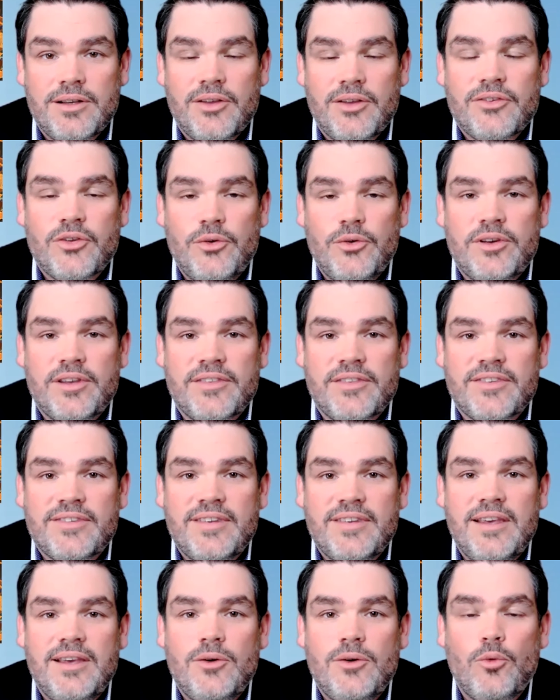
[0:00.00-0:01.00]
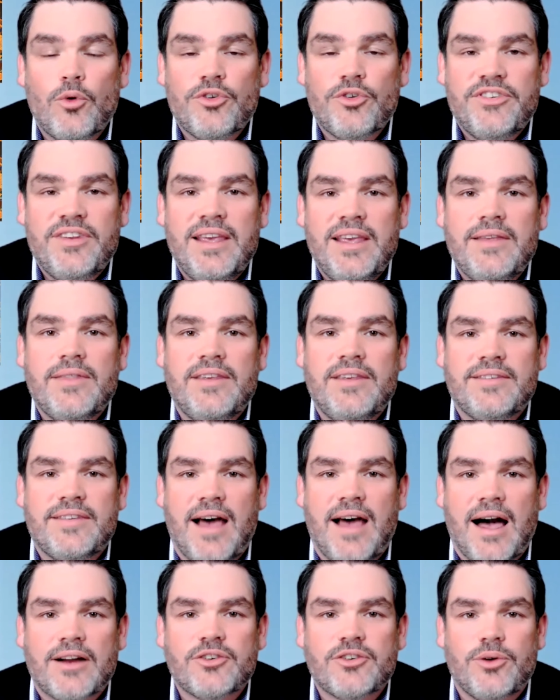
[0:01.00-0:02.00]
So you can see we're seeing these
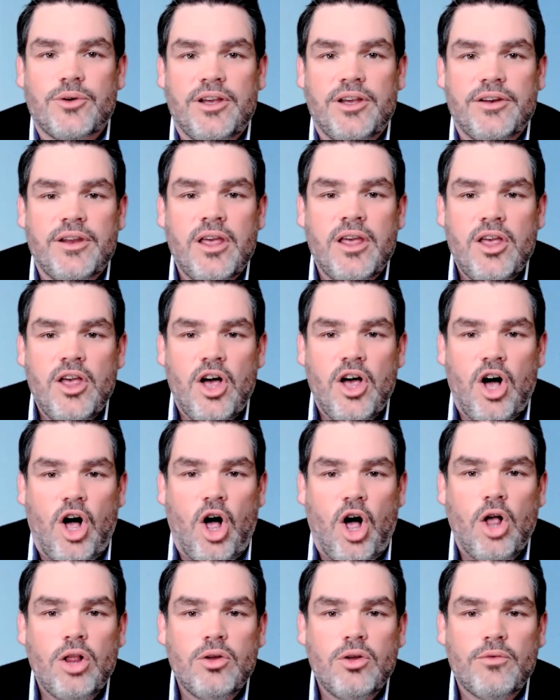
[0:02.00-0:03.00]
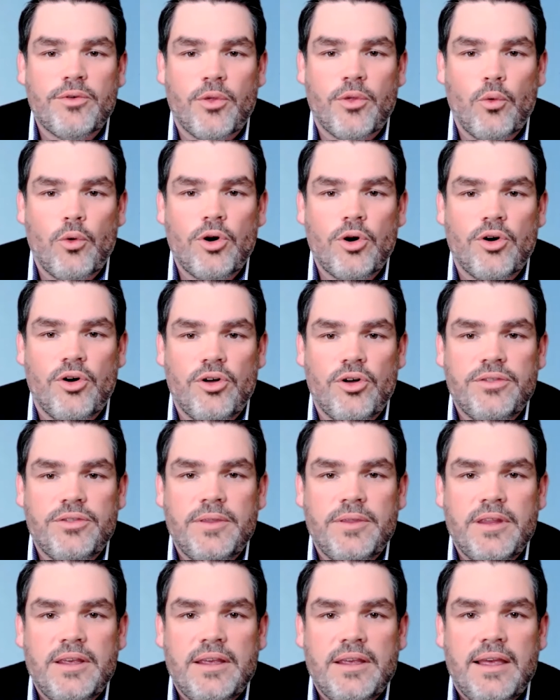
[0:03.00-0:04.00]
doctrine all over the world,
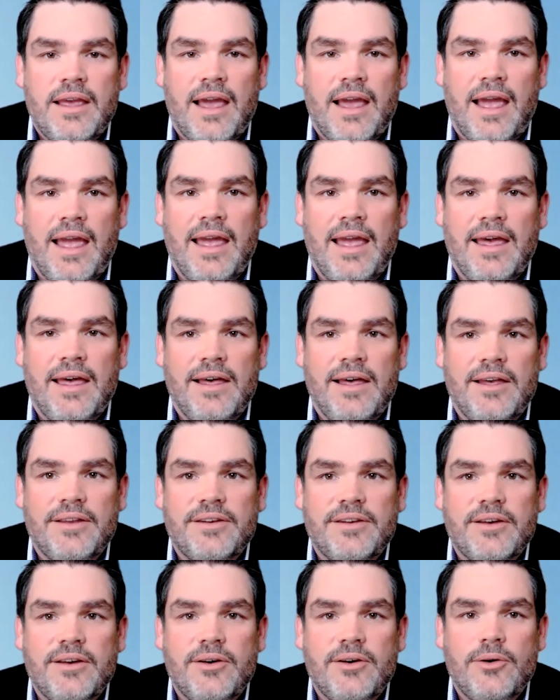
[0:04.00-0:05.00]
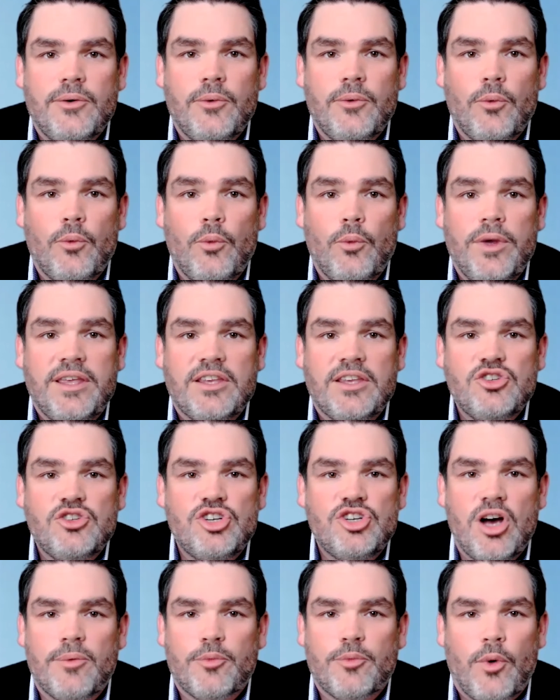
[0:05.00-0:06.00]
and we can
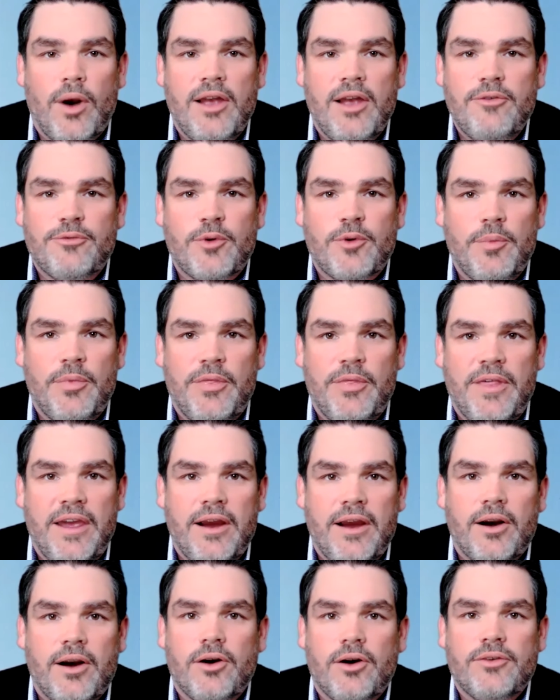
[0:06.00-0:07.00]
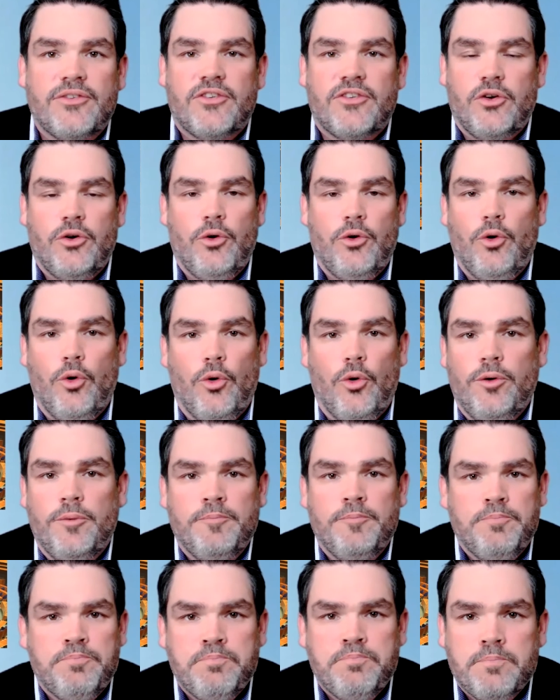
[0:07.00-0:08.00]
jump right from there to
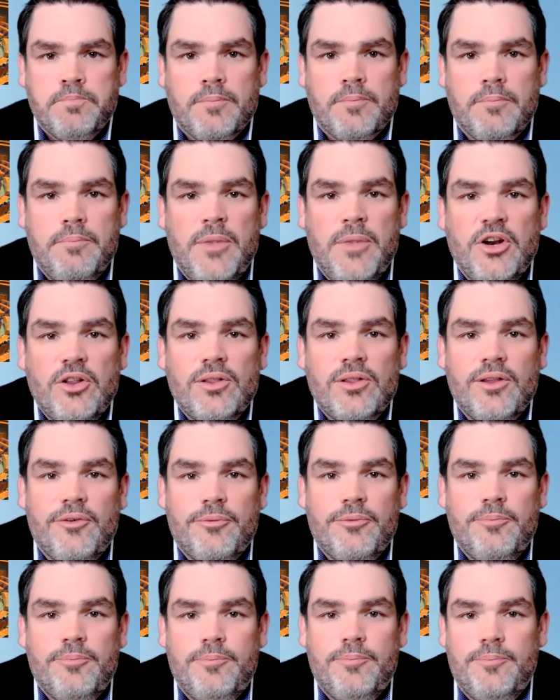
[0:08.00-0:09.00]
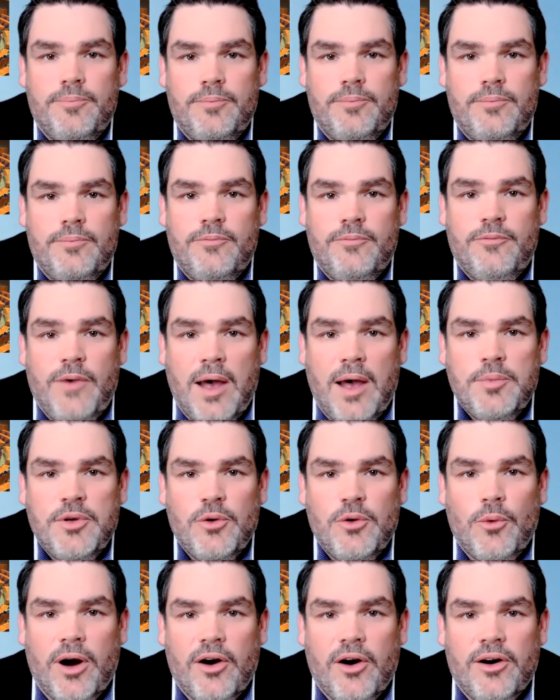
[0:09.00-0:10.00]
middle of
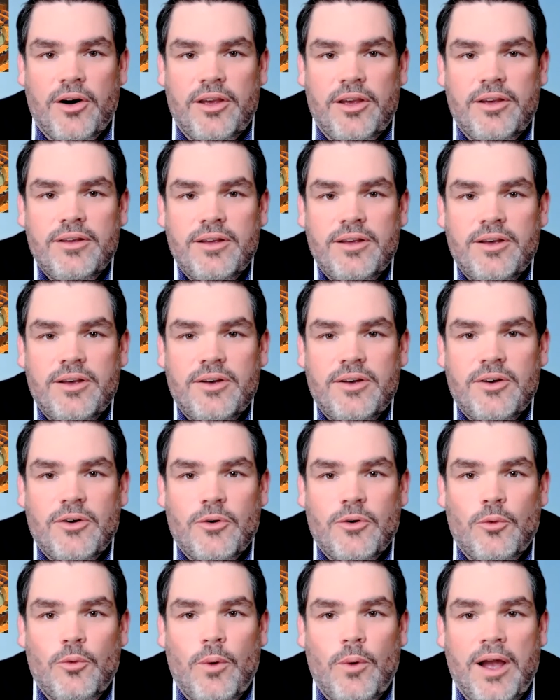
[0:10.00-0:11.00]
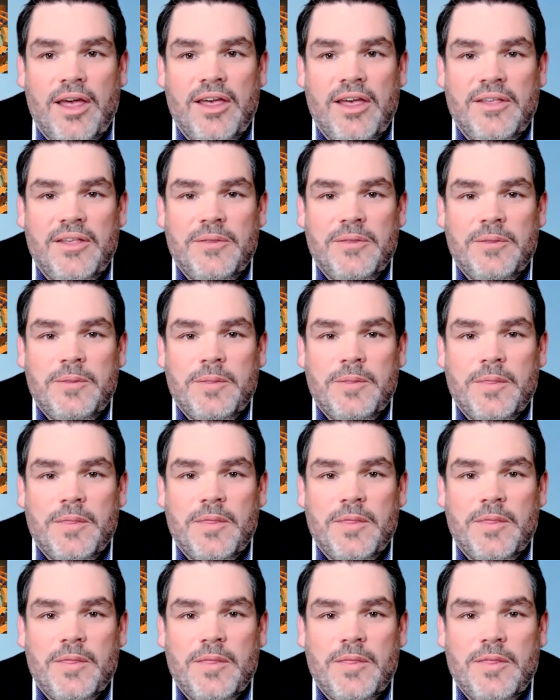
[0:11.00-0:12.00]
February when
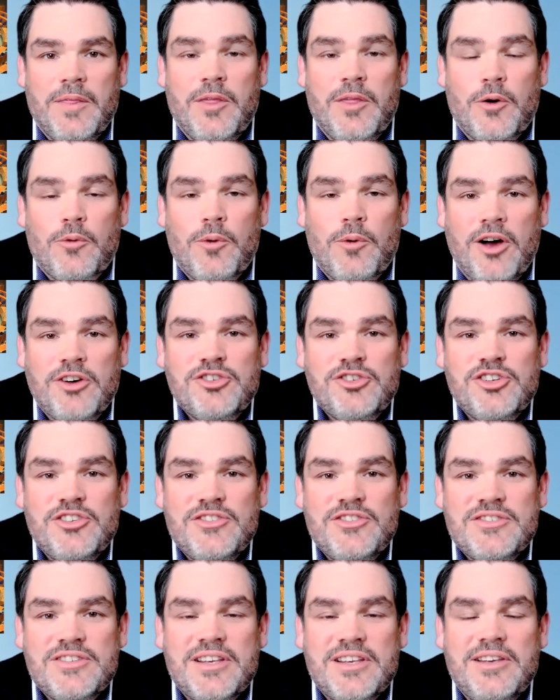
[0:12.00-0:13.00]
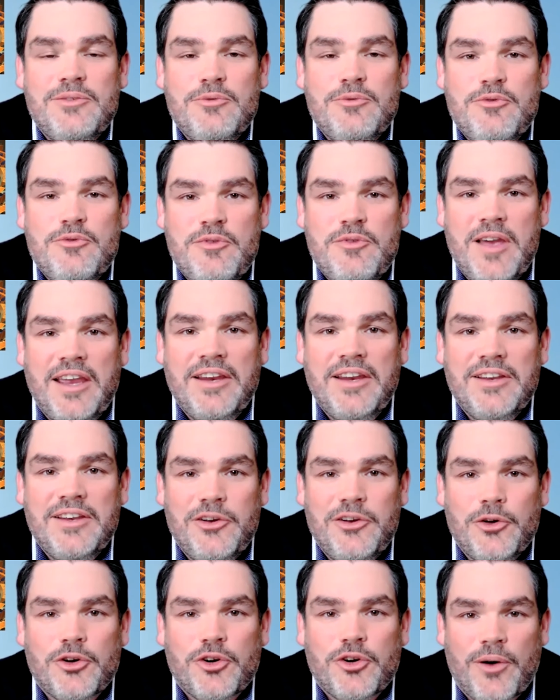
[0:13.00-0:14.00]
the Russians invaded
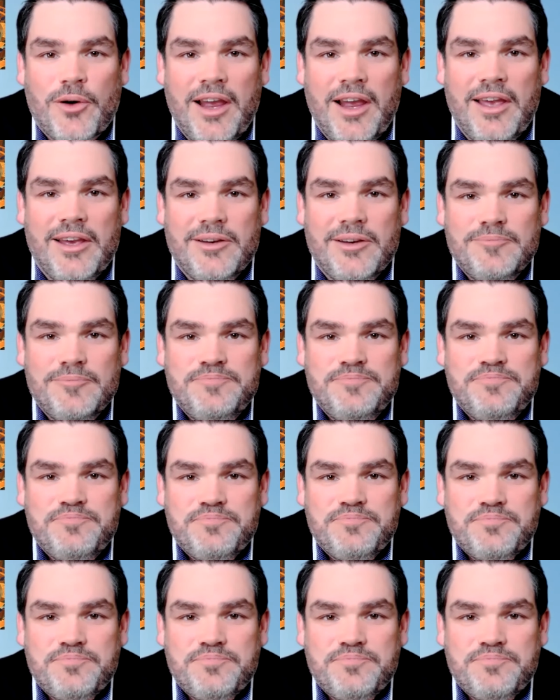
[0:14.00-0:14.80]
Ukraine.